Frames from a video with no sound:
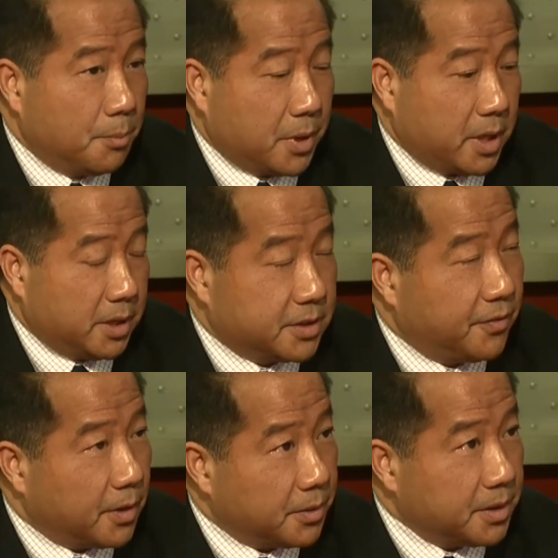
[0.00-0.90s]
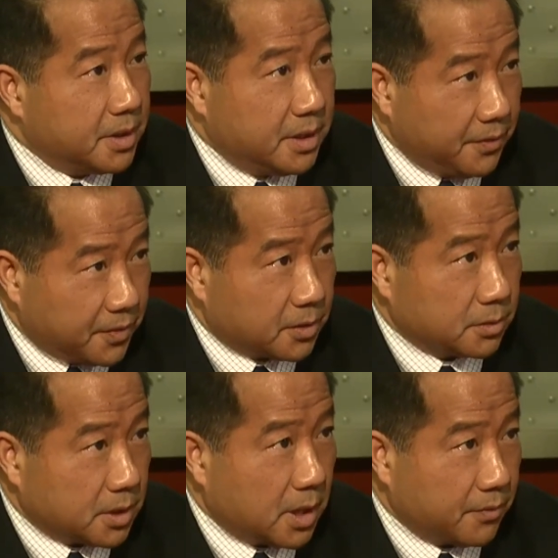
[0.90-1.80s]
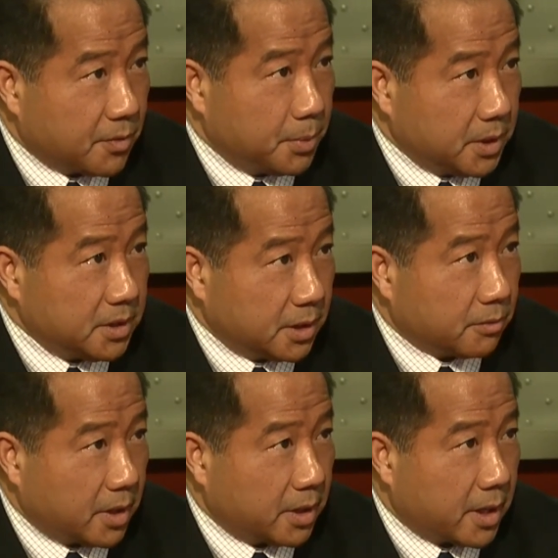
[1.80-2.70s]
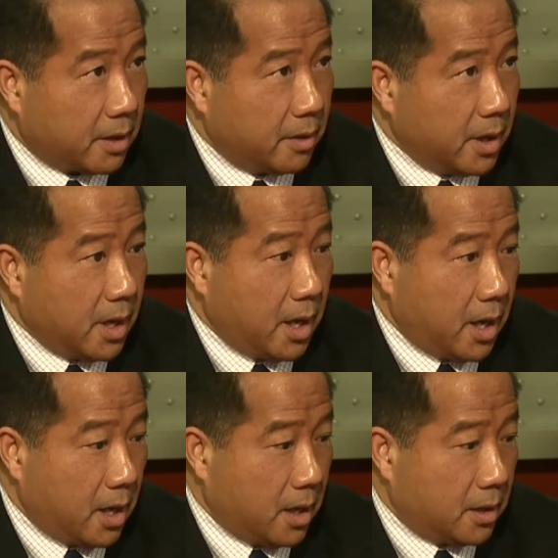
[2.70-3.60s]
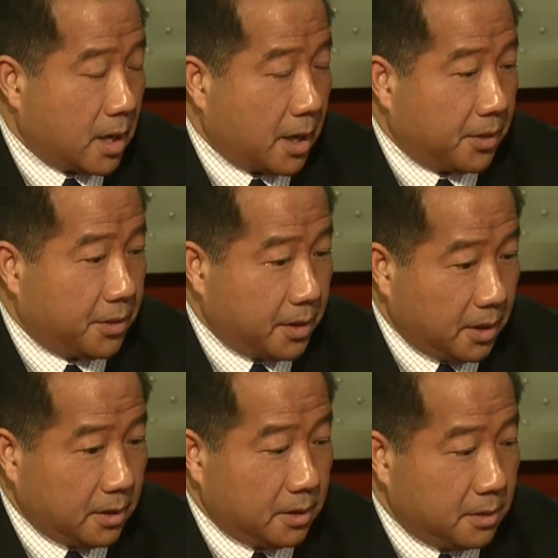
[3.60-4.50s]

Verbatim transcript: but a very difficult time for policing right now, and I think,